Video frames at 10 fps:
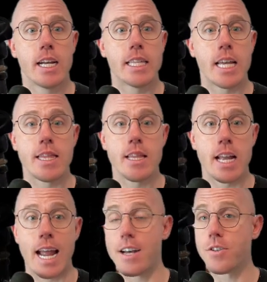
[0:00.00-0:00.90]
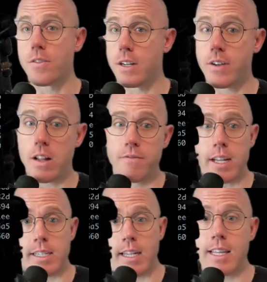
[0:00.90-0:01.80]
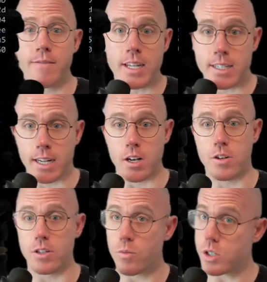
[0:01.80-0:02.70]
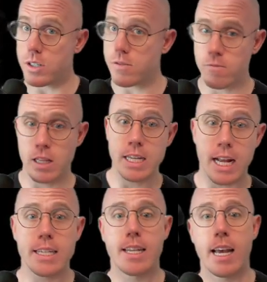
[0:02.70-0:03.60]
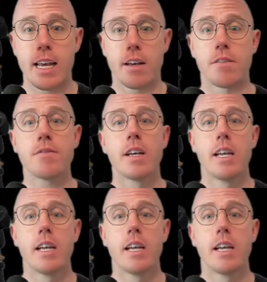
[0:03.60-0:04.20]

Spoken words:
And then it has all the different events and the event signatures, which is really nice to have.